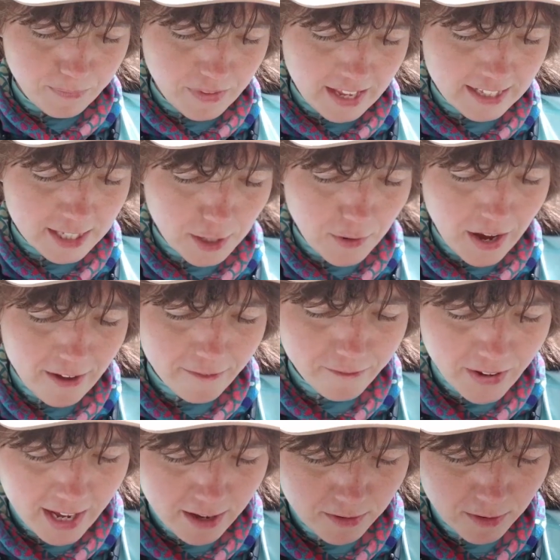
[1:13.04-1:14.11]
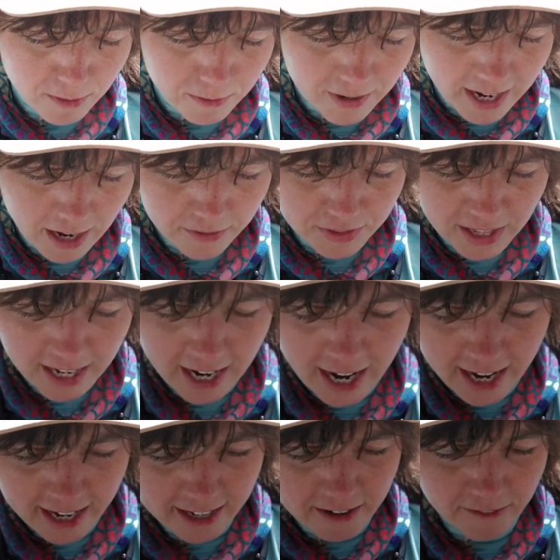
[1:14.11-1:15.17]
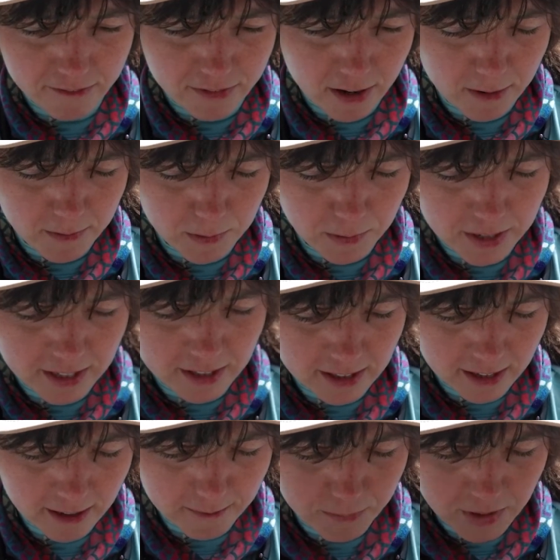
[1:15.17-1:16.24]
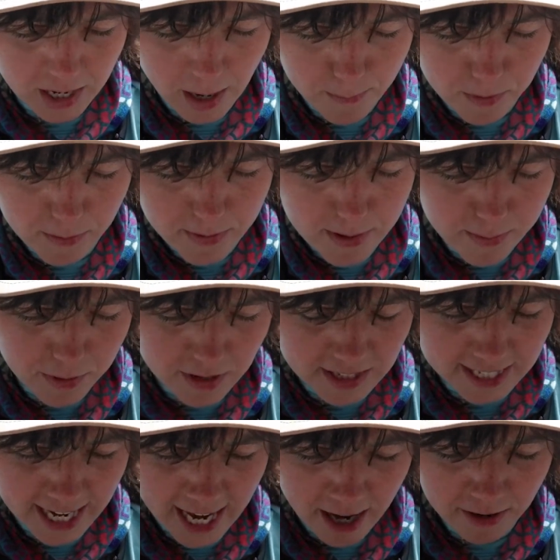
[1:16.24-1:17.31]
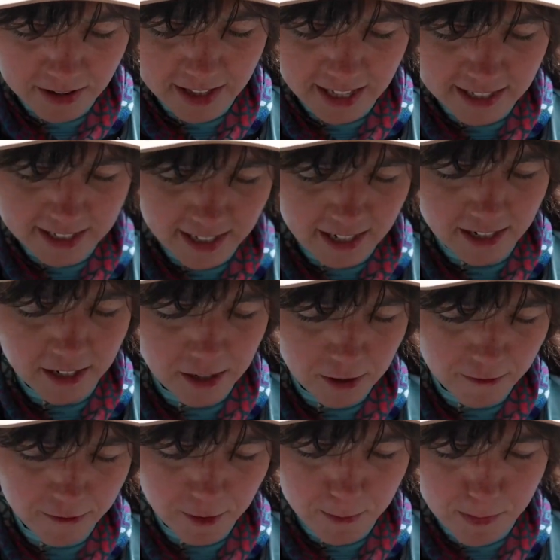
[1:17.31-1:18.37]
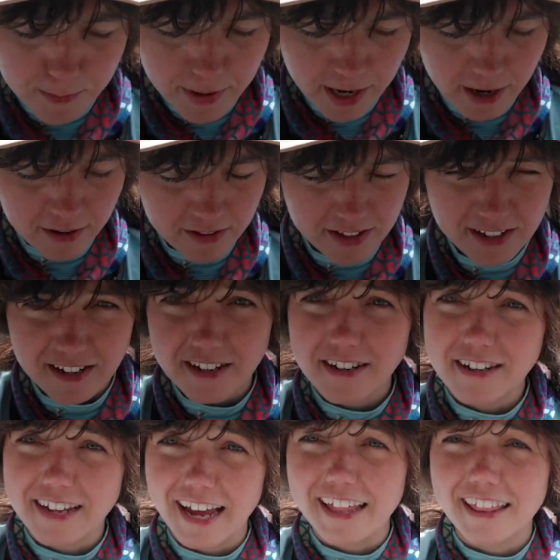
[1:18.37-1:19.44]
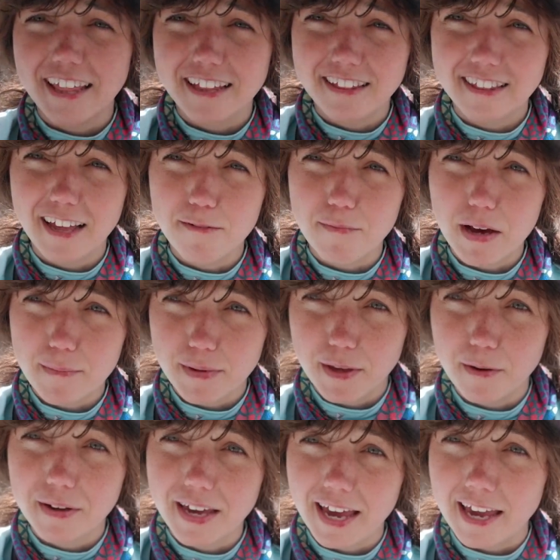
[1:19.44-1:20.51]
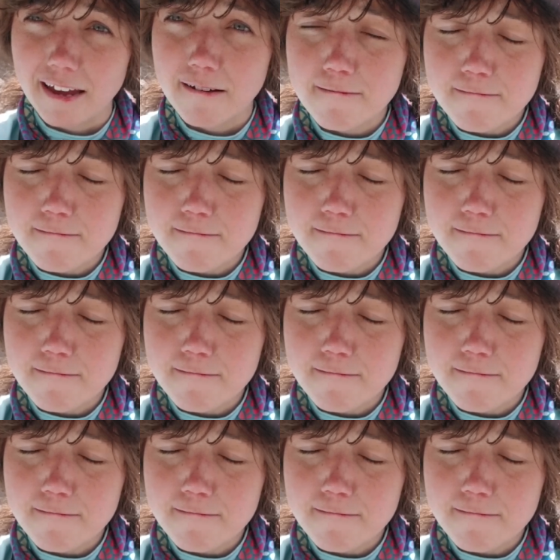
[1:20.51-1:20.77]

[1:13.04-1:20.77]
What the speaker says: And so I found a route that I confirmed with a couple of people in town, and they said, you know, if you're prepared, then yeah, that might be okay.